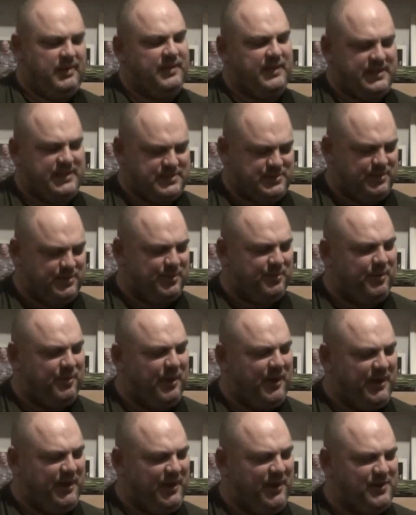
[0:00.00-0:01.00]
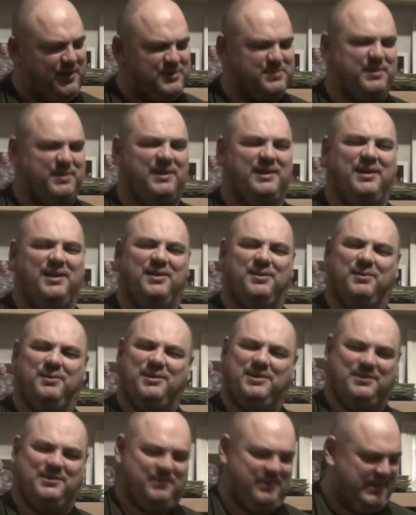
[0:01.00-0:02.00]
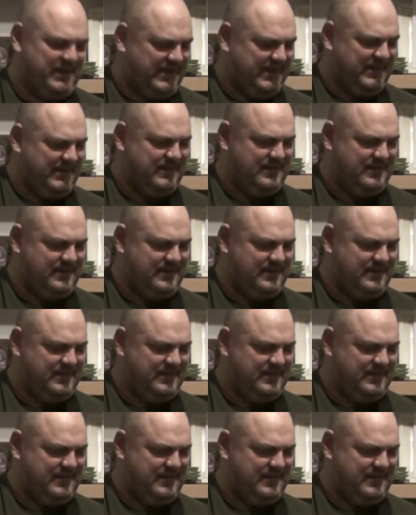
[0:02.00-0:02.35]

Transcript: That's not the right nose, but I know the one you mean.